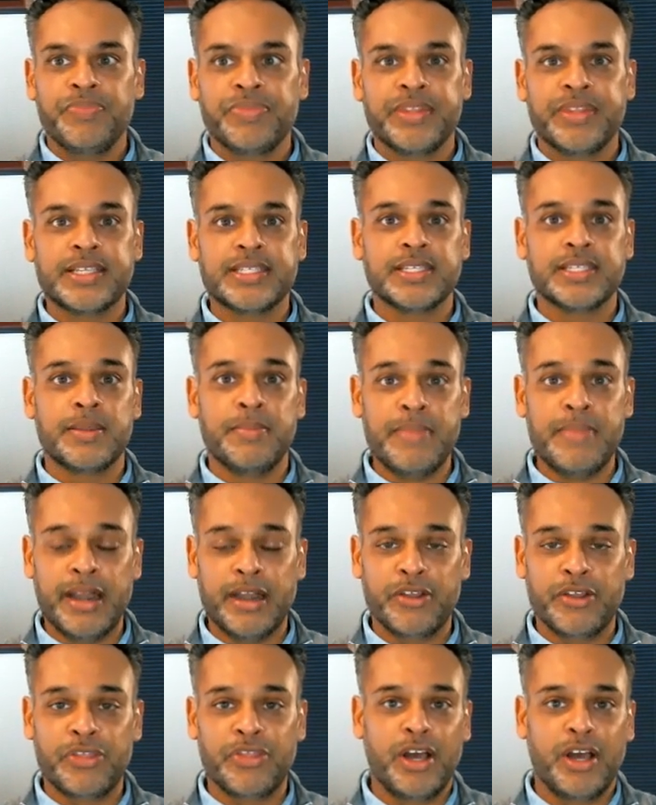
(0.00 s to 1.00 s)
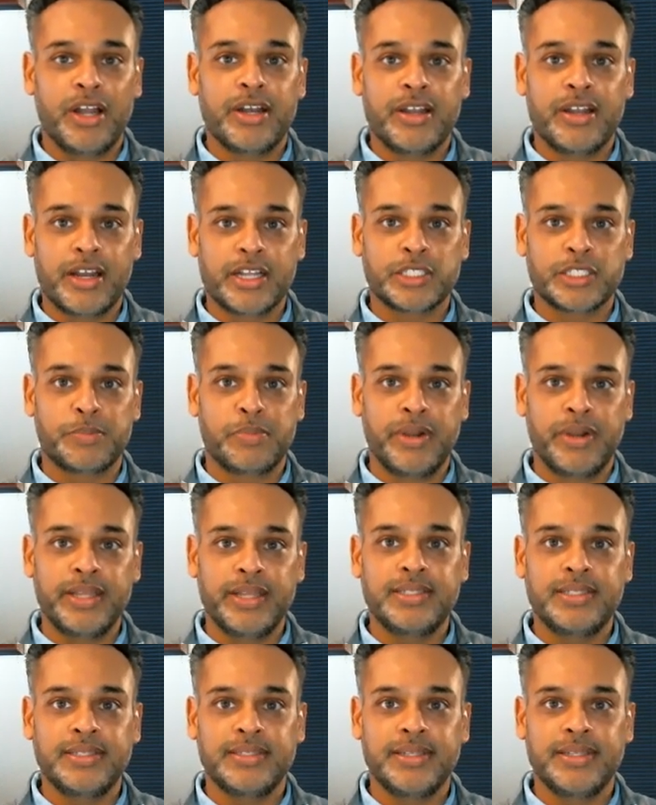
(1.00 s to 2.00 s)
this is a marathon, not a
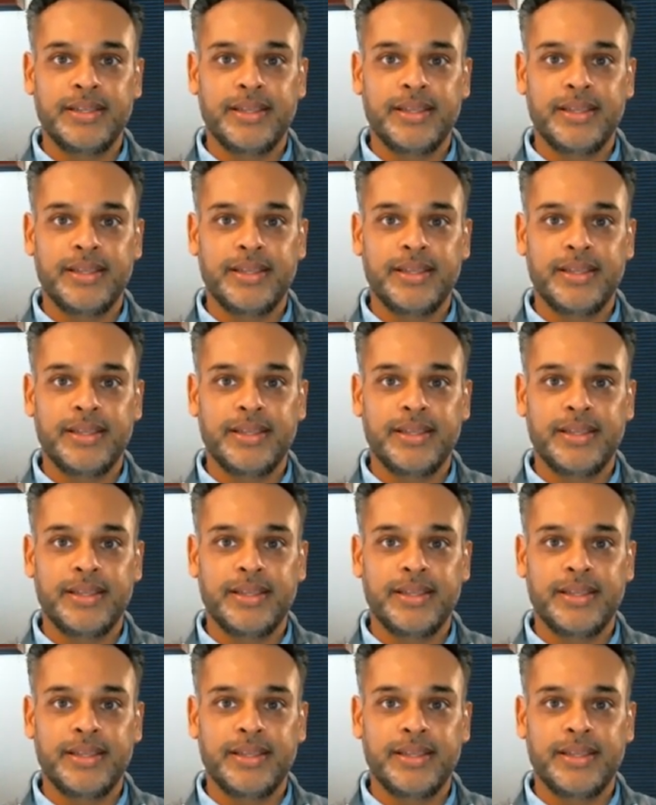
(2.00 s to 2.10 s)
sprint.